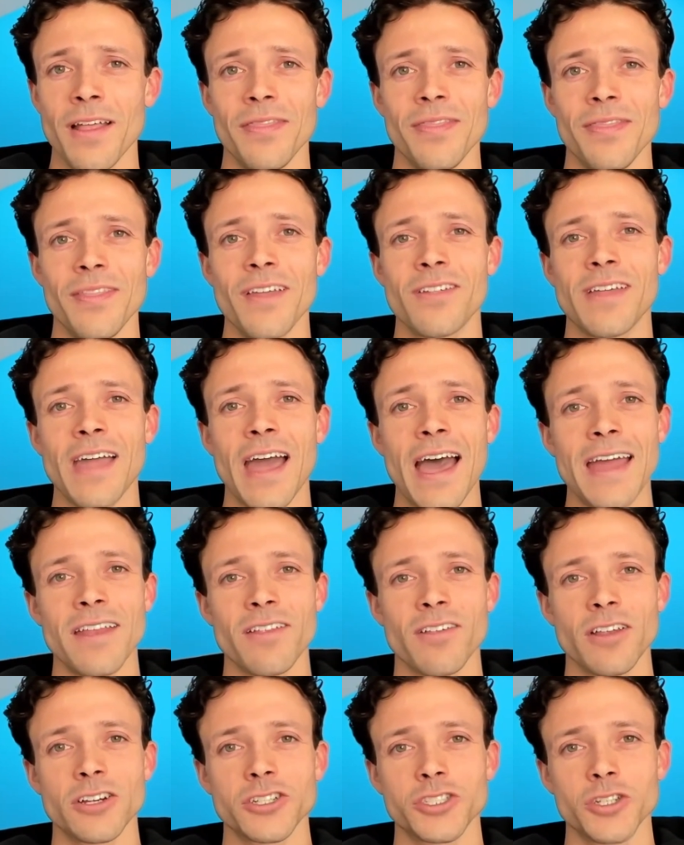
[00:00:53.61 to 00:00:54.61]
This guide is
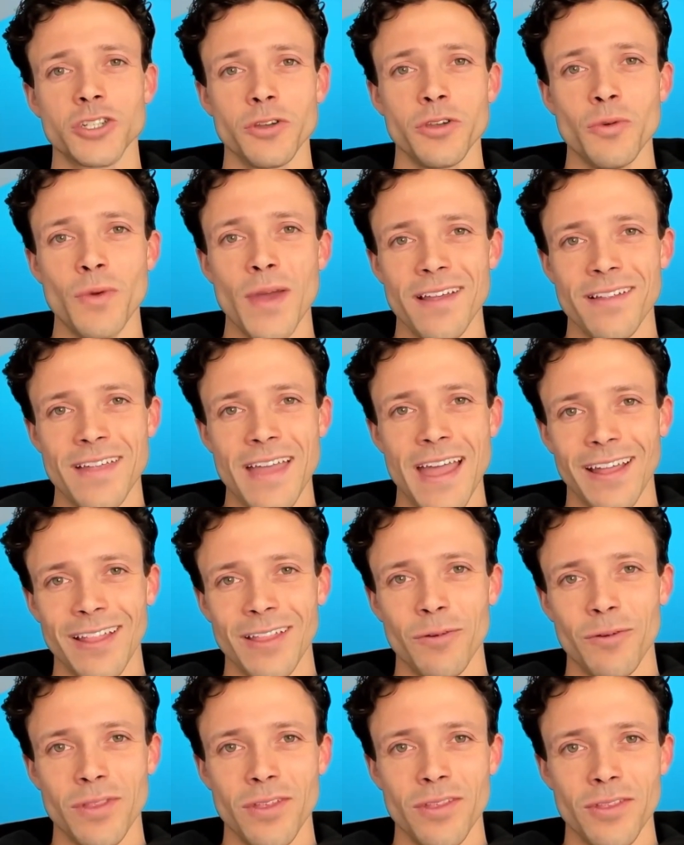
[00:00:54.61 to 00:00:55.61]
going to show you exactly
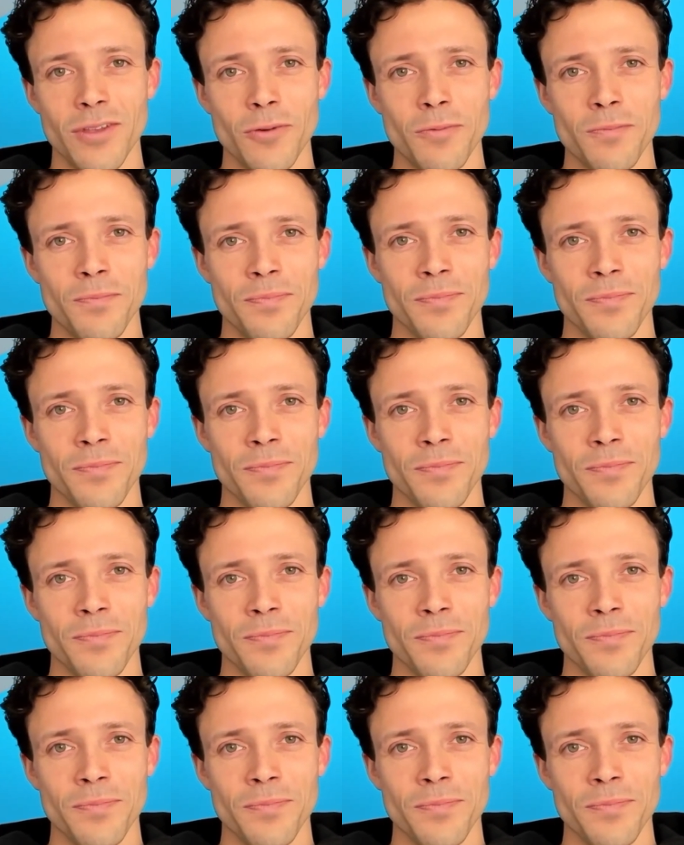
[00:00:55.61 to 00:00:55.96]
what to do.